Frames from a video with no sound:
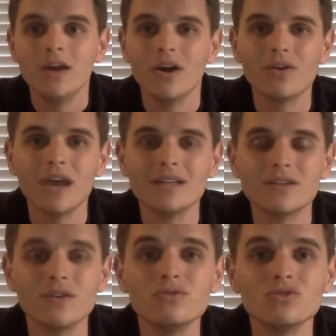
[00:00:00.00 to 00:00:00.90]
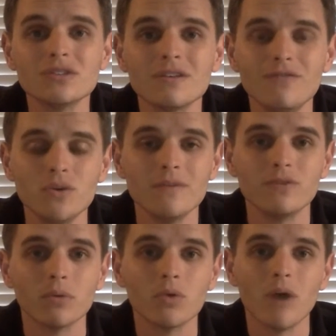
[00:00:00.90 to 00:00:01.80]
Okay, so those are just a few of
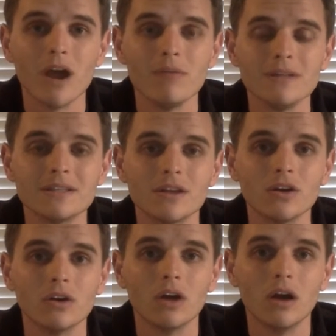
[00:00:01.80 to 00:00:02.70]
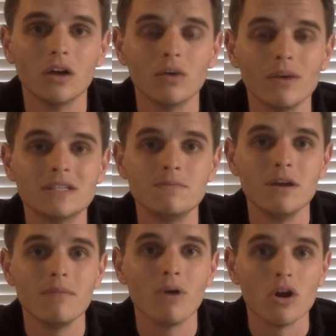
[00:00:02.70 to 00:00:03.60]
the requirements that are going to be
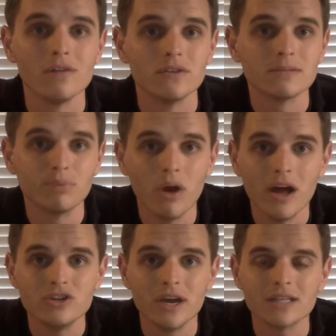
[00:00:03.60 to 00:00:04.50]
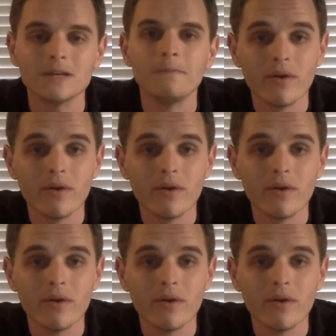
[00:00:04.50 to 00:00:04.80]
a part of this project.